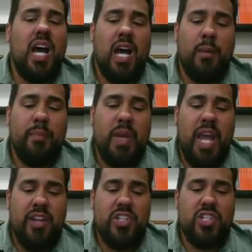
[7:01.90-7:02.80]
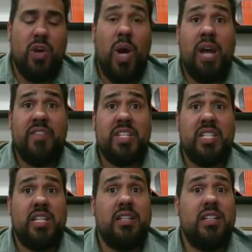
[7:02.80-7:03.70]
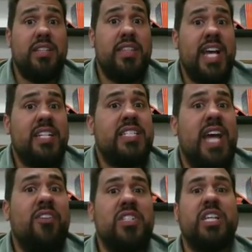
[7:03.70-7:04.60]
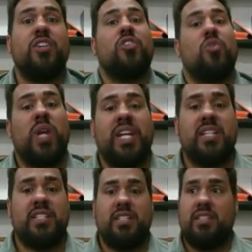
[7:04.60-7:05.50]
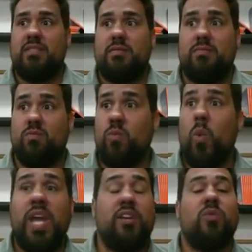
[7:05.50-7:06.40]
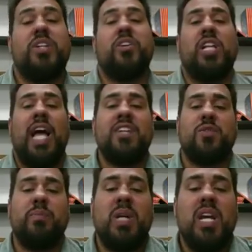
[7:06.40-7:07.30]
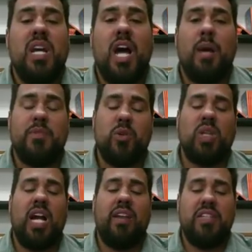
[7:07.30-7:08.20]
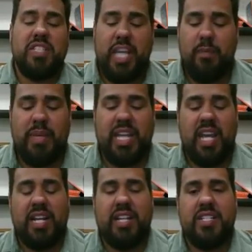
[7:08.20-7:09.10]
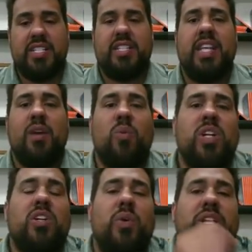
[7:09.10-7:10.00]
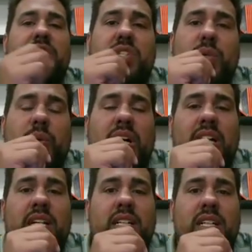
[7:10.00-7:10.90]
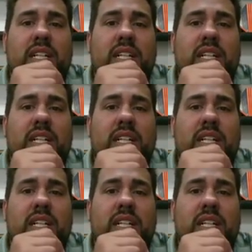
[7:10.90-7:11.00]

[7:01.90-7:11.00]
And so obviously that sounds like a great way to run your classroom. So a lot of these game mechanics that we're going to